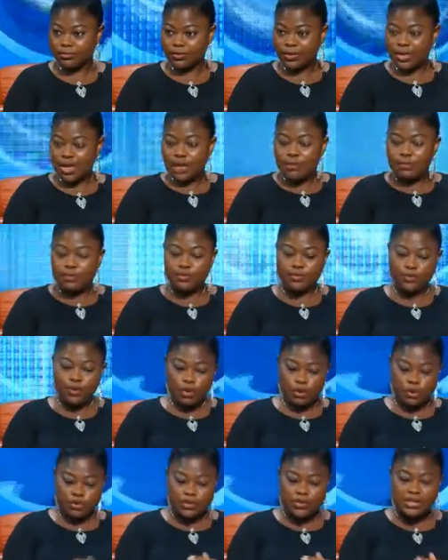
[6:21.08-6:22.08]
Okay.
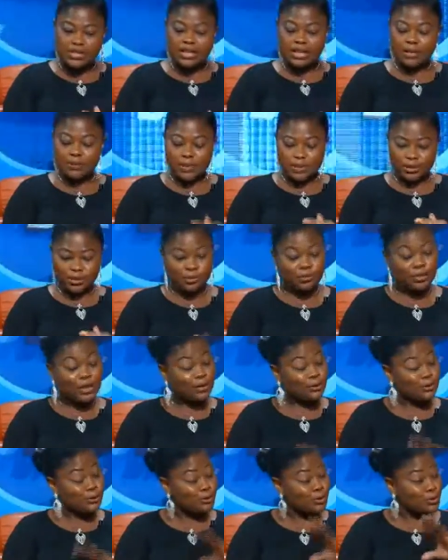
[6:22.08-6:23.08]
Before we even see them as children,
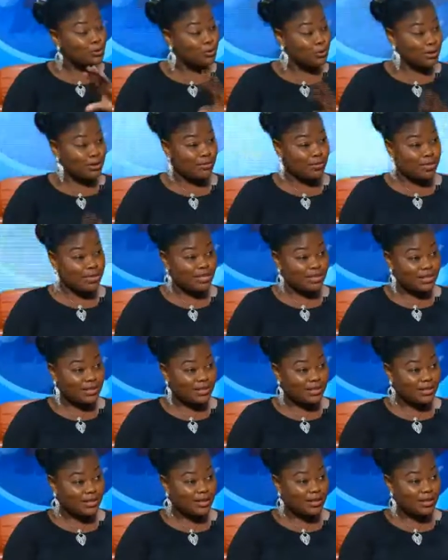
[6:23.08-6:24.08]
they're also human
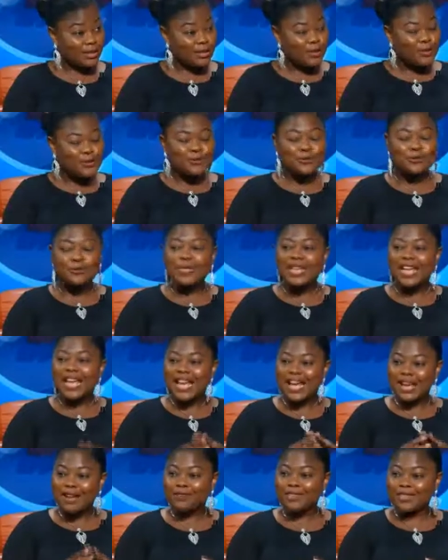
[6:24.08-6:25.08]
beings. So they
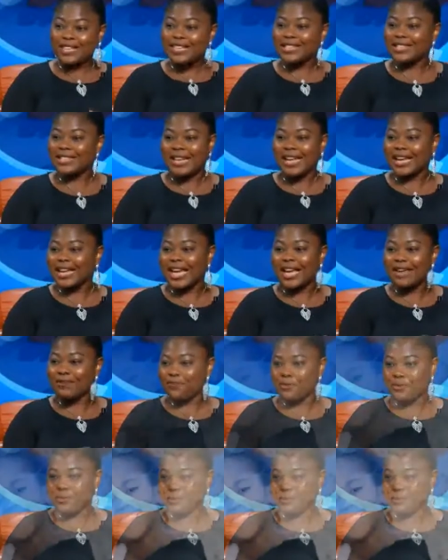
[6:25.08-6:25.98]
have needs like every